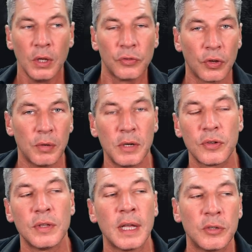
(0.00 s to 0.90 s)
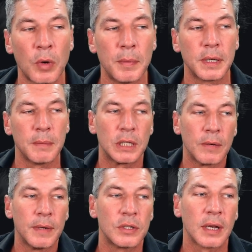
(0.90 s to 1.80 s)
So the mission then is what we're going to be
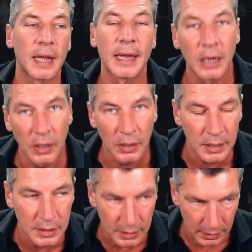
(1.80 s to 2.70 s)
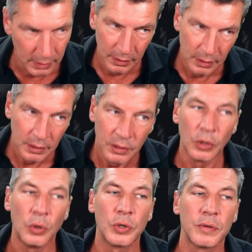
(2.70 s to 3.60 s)
doing is going to analyze
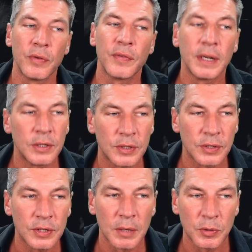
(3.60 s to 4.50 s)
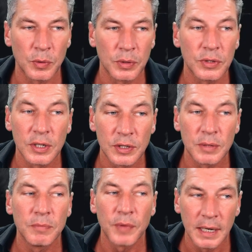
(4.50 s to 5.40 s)
the order of events and subsequent
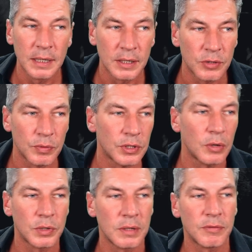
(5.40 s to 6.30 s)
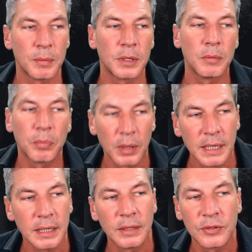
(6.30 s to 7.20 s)
system failures resulting from a
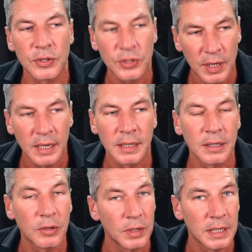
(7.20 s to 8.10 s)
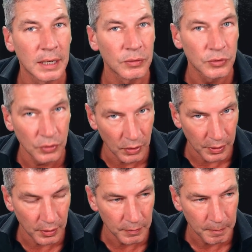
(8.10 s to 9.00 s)
complete and sustained grid down
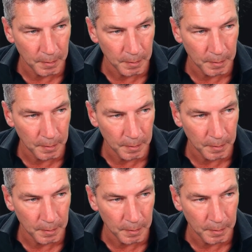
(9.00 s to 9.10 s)
scenario.